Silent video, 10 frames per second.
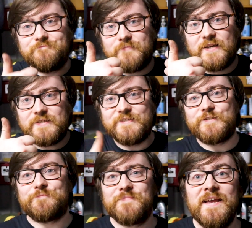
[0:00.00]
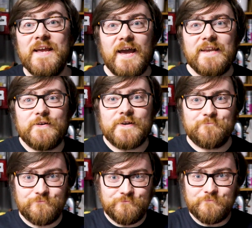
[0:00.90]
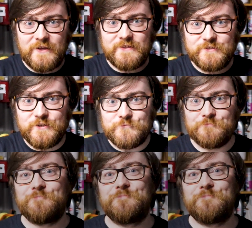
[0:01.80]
buy a t-shirt. Anyway, back to the show.